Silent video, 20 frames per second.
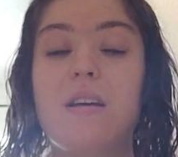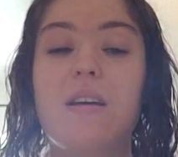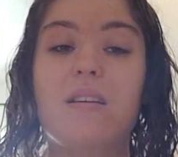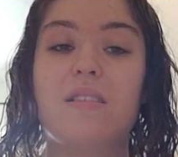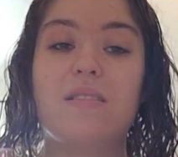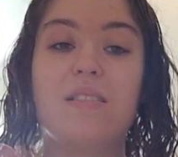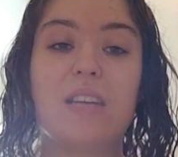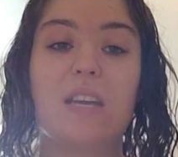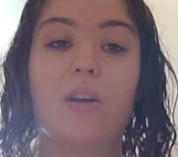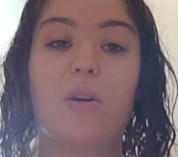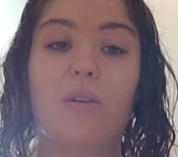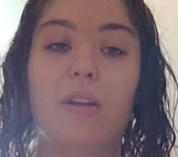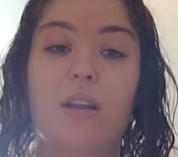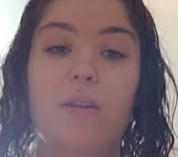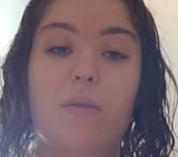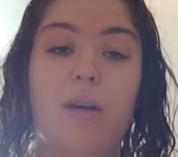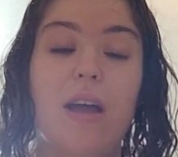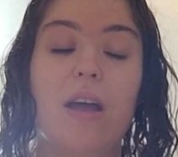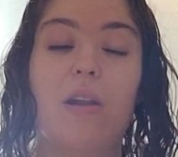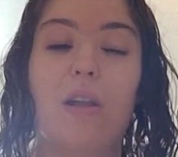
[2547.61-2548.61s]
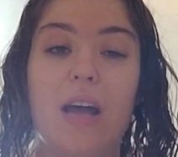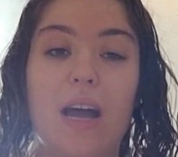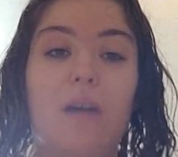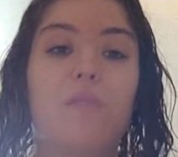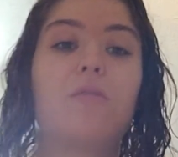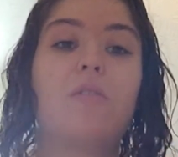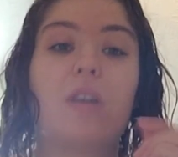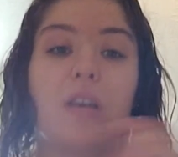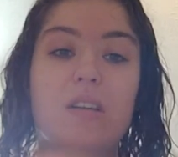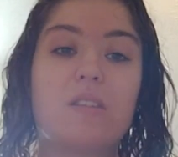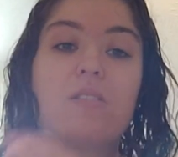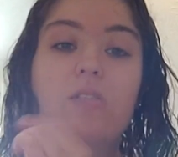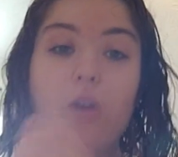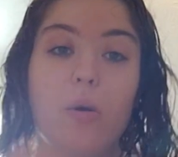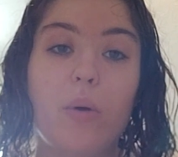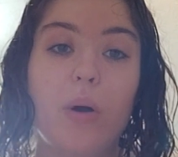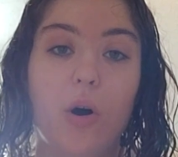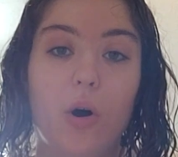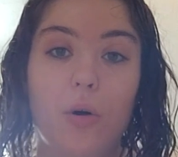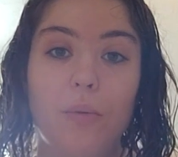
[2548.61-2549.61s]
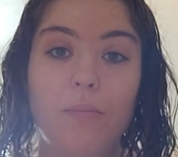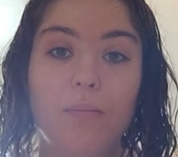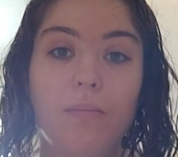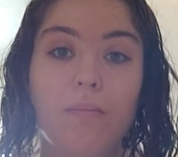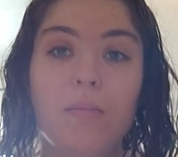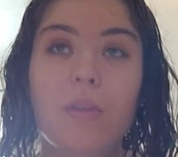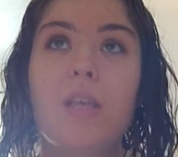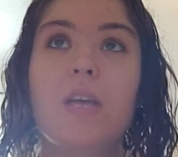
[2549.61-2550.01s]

stick it on anyway, and I have to like sew it on